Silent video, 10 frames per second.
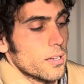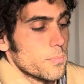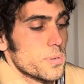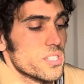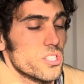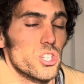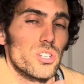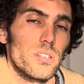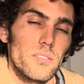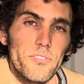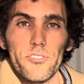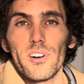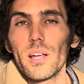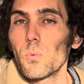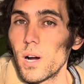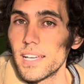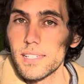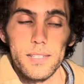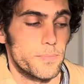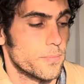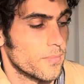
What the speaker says: position fret-wise.